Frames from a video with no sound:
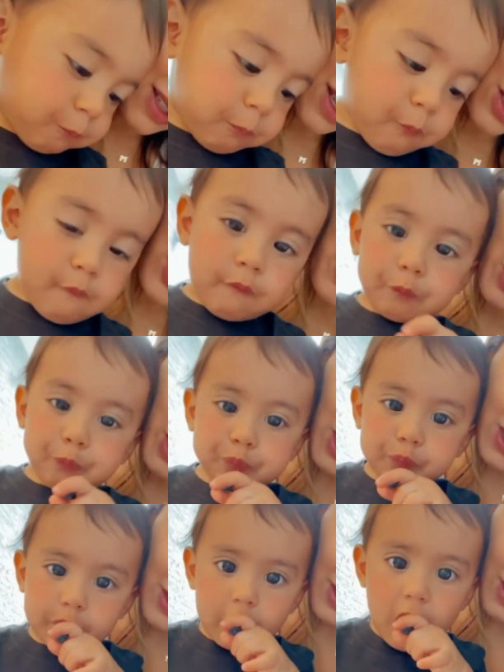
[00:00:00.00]
Say good morning.
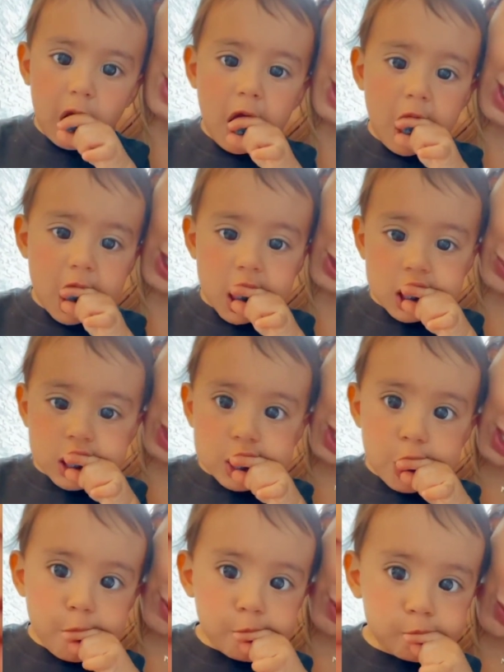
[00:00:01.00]
Good morning,
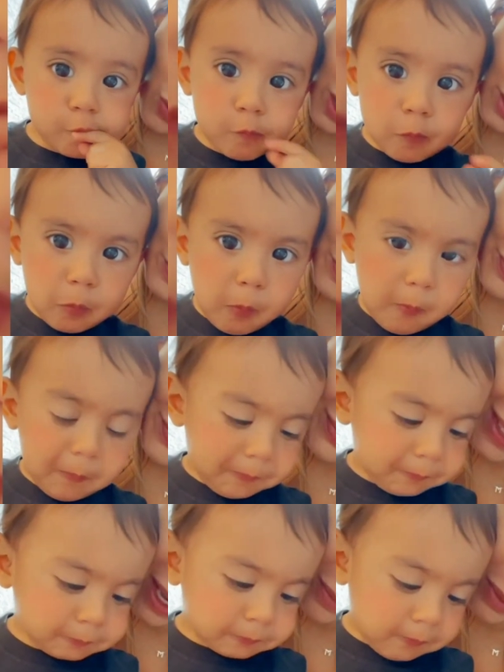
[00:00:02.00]
everyone.
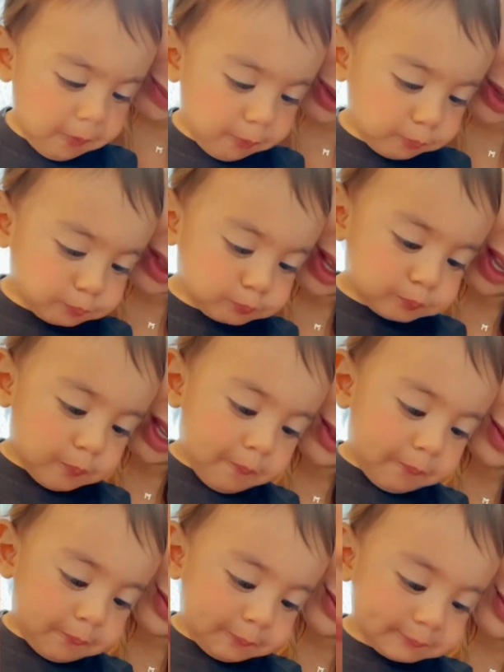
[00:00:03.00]
Happy
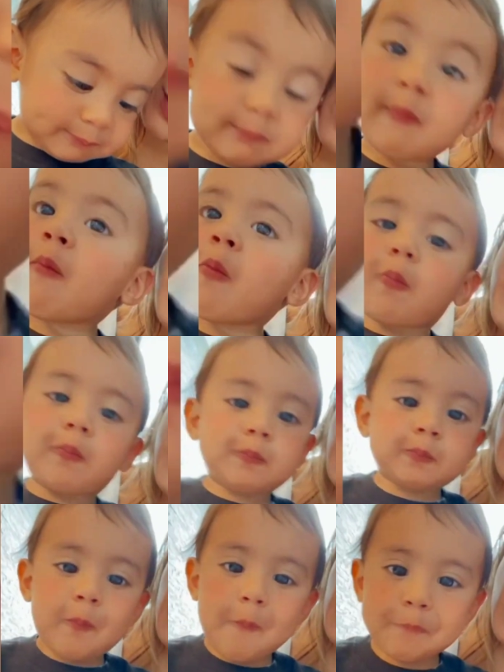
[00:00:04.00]
Monday.
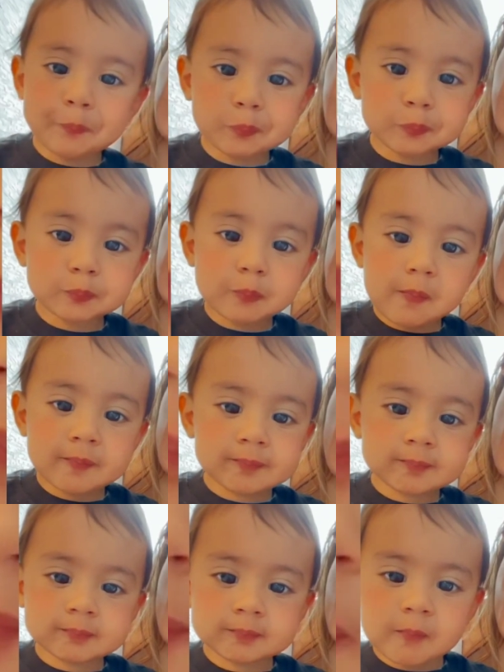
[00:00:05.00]
Today is my
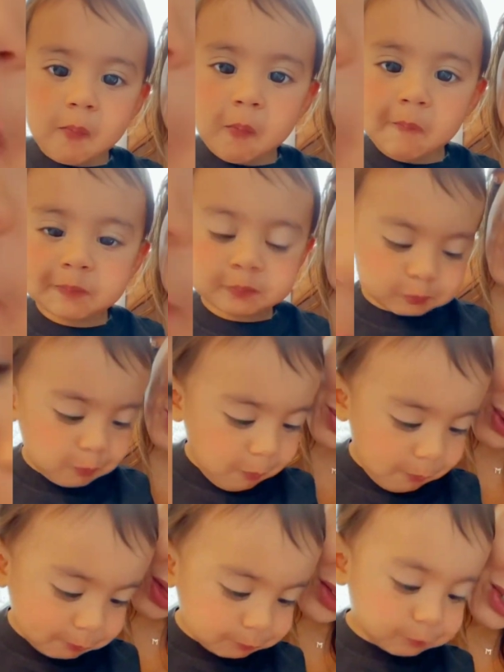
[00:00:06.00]
uh,
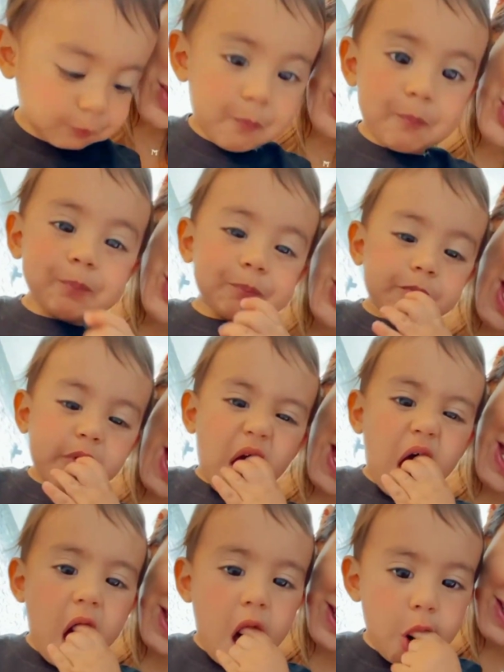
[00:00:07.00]
brother's
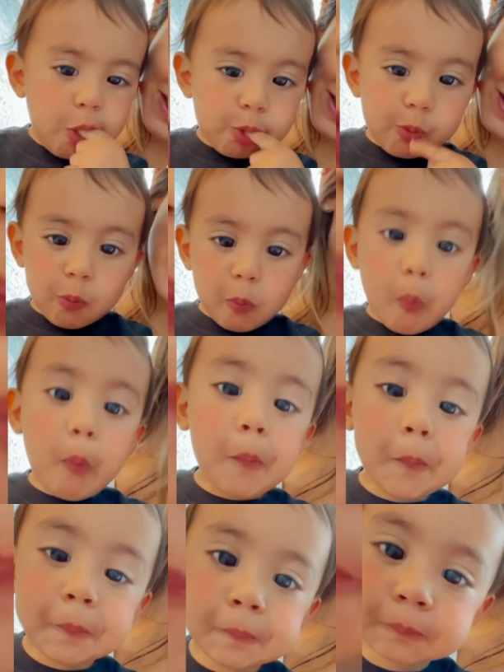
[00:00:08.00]
birthday, and
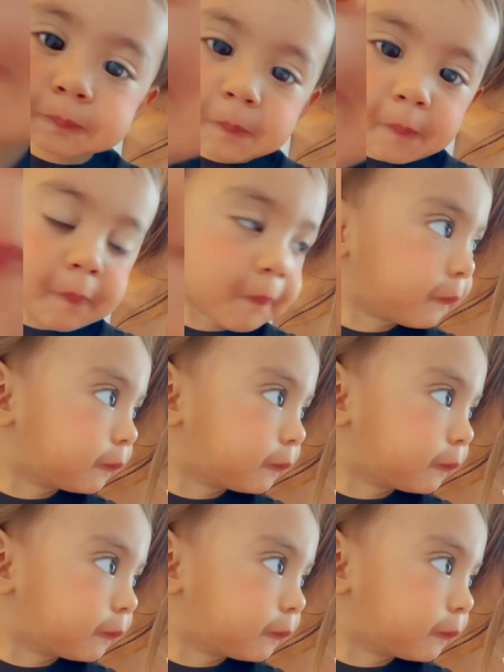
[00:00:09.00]
I'm eating some